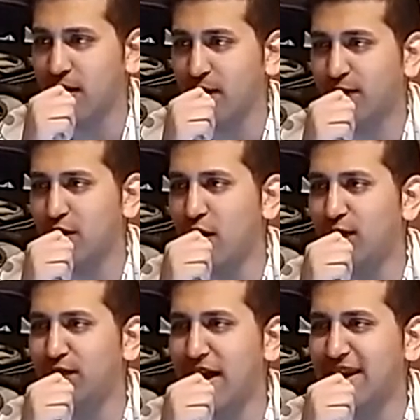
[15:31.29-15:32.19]
Like, good
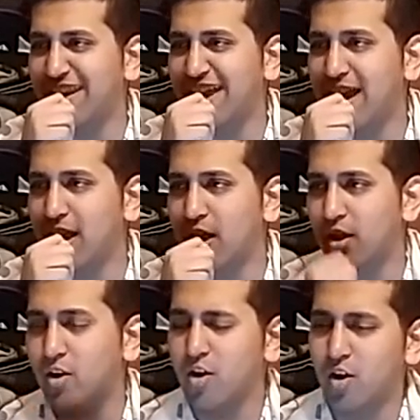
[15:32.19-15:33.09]
old family.
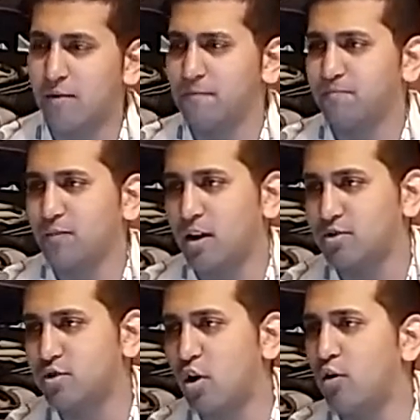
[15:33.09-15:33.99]

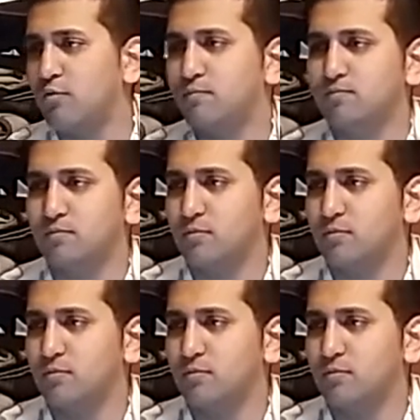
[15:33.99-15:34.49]
So,